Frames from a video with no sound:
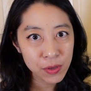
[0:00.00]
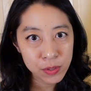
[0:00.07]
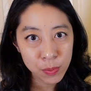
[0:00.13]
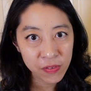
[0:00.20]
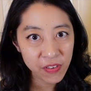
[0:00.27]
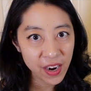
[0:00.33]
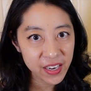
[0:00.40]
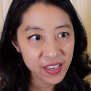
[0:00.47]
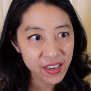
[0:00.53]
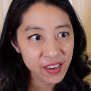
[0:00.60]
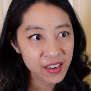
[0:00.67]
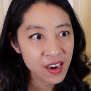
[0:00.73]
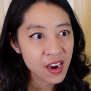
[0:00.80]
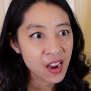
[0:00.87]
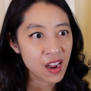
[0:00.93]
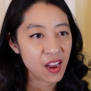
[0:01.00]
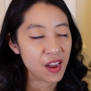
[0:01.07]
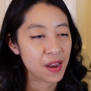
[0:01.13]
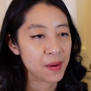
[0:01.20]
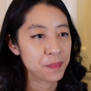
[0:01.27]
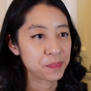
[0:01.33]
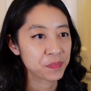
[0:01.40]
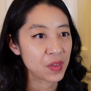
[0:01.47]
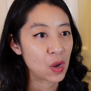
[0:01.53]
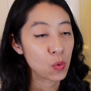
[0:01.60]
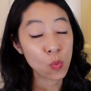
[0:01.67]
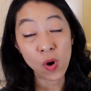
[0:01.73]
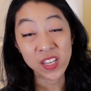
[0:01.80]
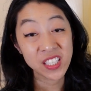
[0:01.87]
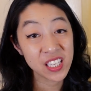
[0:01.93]
that was provided
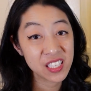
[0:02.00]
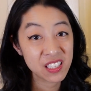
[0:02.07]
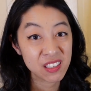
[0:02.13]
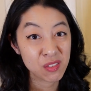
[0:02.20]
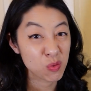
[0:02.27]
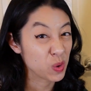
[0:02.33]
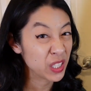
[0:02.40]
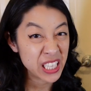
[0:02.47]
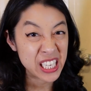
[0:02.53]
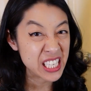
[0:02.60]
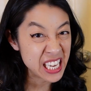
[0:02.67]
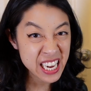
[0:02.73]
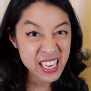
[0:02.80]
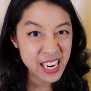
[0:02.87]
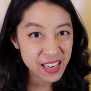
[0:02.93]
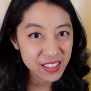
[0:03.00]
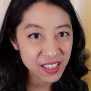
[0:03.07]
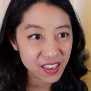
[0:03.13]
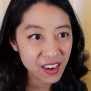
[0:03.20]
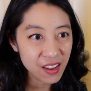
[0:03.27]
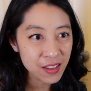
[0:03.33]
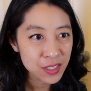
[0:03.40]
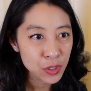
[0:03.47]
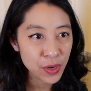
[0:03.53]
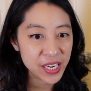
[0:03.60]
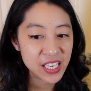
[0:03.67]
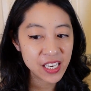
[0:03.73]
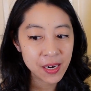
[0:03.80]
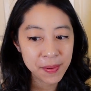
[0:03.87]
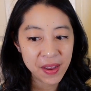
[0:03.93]
wasn't really detailed at all, so I
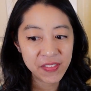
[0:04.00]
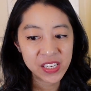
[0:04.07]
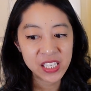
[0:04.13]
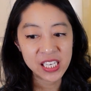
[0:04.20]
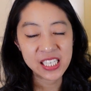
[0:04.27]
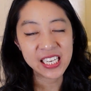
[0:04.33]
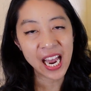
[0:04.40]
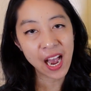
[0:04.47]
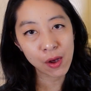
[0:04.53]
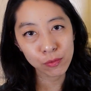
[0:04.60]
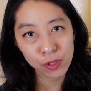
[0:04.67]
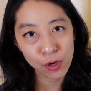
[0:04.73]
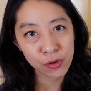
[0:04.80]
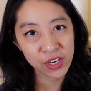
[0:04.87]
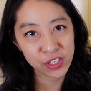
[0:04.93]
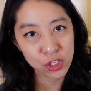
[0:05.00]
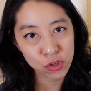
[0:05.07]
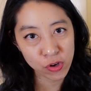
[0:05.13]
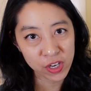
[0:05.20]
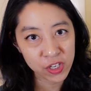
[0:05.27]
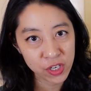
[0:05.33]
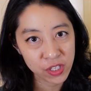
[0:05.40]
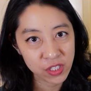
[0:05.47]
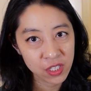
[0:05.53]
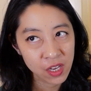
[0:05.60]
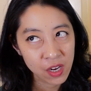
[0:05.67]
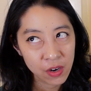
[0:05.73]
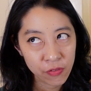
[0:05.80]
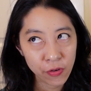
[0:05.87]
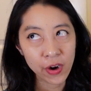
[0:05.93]
ended up having to download instructions
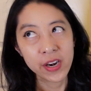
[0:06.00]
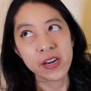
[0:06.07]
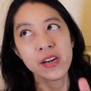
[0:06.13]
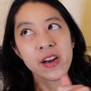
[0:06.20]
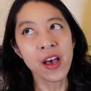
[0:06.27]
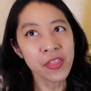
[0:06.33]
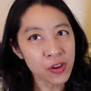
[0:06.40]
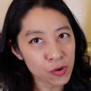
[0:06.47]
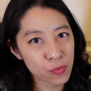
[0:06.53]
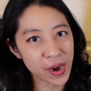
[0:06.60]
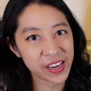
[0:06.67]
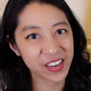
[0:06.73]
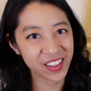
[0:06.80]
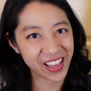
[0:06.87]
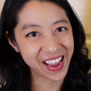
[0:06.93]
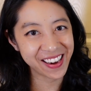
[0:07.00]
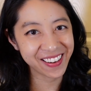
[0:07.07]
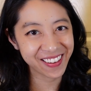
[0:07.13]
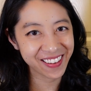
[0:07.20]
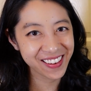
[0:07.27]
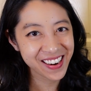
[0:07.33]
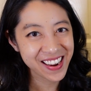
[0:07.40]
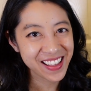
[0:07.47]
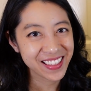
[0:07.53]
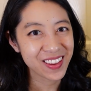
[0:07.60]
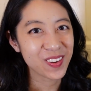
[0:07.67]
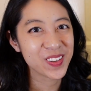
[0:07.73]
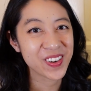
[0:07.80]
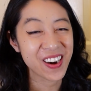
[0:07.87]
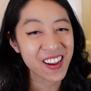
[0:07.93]
for another regulator that
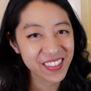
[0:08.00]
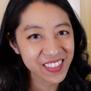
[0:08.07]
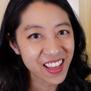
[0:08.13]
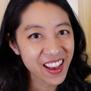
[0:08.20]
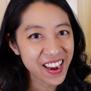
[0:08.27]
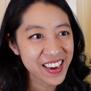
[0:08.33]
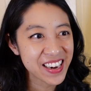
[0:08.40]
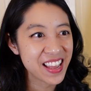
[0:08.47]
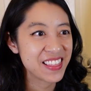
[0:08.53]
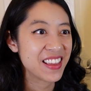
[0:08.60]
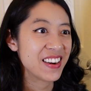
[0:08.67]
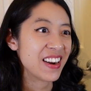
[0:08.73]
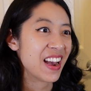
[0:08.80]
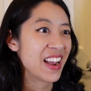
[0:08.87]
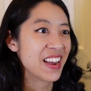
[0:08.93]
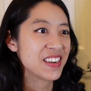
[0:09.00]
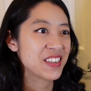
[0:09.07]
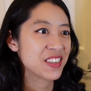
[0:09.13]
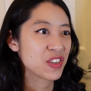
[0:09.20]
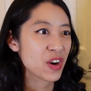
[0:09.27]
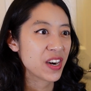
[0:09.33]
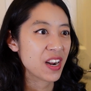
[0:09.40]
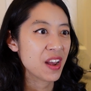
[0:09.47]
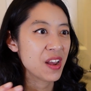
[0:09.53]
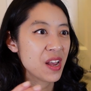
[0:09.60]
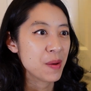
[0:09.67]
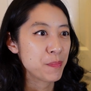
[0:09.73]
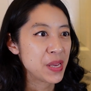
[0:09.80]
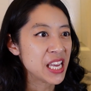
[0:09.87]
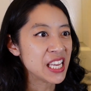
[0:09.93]
were online, and then I had to try to
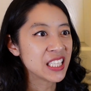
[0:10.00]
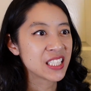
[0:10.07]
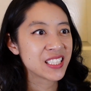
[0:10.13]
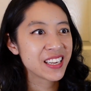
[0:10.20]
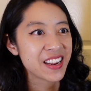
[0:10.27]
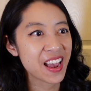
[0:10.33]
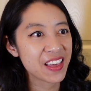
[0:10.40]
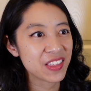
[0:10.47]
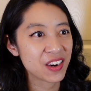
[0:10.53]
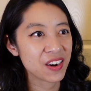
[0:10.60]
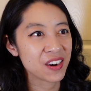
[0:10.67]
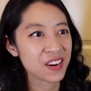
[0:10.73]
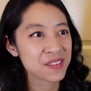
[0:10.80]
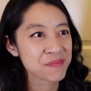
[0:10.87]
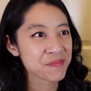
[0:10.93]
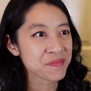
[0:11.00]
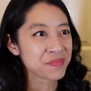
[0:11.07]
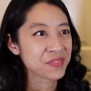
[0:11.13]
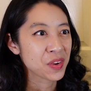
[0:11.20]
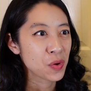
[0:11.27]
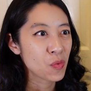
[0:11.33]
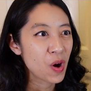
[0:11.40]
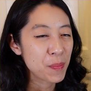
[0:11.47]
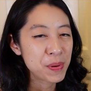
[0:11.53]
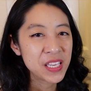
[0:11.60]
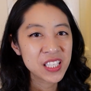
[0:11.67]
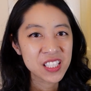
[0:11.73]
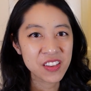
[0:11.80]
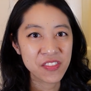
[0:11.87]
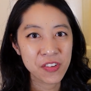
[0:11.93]
piece together what
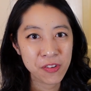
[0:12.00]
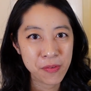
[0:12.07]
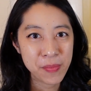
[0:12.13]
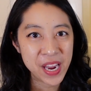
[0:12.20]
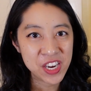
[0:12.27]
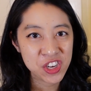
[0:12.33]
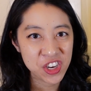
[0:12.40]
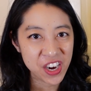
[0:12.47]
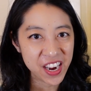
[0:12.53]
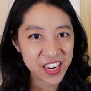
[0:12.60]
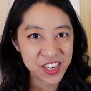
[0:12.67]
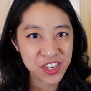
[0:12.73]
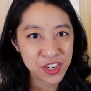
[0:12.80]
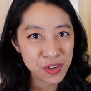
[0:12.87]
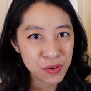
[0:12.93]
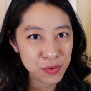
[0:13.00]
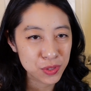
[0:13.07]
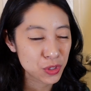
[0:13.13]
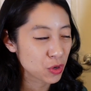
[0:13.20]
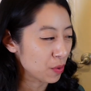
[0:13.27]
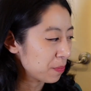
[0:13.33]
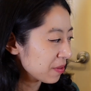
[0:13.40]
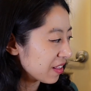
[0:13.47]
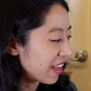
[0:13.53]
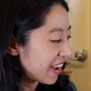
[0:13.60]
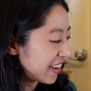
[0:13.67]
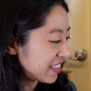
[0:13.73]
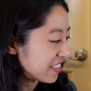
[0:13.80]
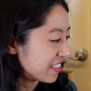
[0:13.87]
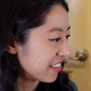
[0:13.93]
pieces of information I could use to
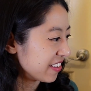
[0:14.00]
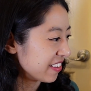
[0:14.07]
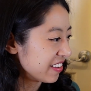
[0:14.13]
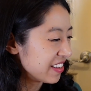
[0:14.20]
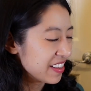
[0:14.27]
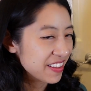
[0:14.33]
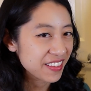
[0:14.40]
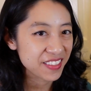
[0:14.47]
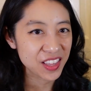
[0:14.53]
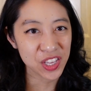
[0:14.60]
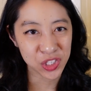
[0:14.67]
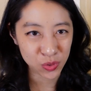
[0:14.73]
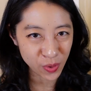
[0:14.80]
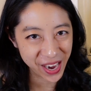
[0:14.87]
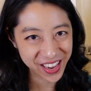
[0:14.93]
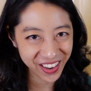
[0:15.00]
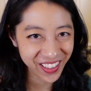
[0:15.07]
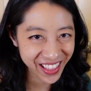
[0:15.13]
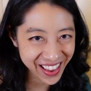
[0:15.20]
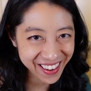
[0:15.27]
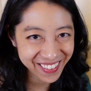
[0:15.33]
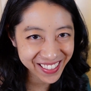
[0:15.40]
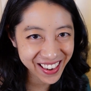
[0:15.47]
apply to this regulator